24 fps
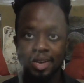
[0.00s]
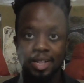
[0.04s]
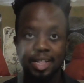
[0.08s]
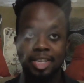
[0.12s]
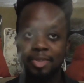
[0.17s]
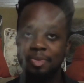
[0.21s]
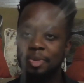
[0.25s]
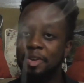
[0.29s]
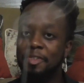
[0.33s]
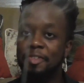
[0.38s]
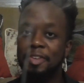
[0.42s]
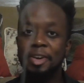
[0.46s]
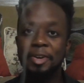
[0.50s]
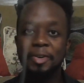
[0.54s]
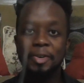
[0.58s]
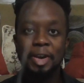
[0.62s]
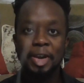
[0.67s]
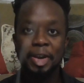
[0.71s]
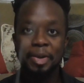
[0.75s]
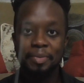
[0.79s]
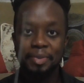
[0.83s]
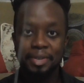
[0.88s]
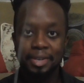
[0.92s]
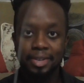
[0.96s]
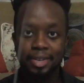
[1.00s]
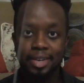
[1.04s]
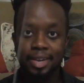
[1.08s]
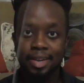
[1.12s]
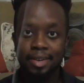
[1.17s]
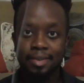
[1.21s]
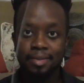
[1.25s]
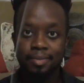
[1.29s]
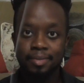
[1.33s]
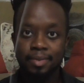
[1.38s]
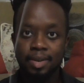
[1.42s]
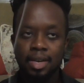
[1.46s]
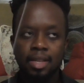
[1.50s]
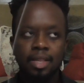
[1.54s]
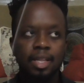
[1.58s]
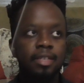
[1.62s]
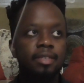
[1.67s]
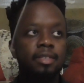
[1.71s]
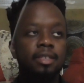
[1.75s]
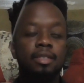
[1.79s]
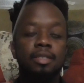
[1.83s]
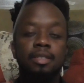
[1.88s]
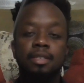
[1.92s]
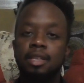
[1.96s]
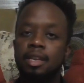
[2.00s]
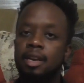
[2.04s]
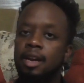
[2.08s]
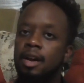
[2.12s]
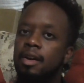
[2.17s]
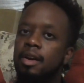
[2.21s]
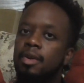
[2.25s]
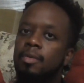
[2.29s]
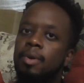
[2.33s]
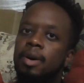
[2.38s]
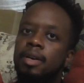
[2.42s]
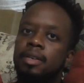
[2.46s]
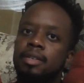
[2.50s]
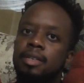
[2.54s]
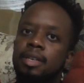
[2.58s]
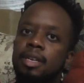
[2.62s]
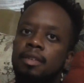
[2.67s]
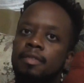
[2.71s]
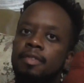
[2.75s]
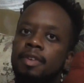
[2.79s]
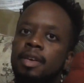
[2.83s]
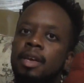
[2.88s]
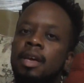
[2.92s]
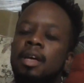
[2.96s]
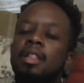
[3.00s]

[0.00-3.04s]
Let's play video games all day. Let's just sit down and watch T V.